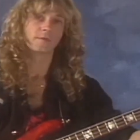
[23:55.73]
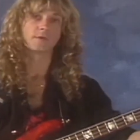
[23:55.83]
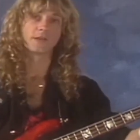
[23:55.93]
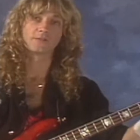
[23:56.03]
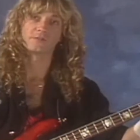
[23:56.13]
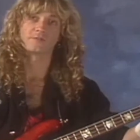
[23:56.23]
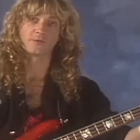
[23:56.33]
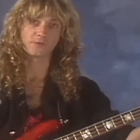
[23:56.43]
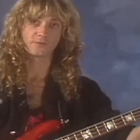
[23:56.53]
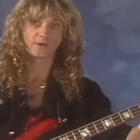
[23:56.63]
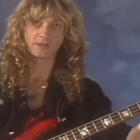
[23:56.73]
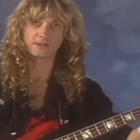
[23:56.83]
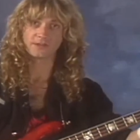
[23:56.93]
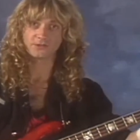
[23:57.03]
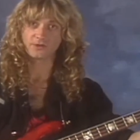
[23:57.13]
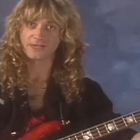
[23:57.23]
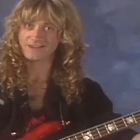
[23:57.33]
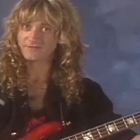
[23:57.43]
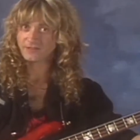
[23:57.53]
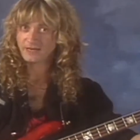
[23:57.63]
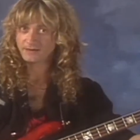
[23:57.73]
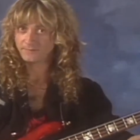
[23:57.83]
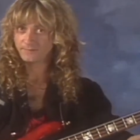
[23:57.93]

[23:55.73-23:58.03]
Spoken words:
Go down to the 1st fret on the D string, E flat.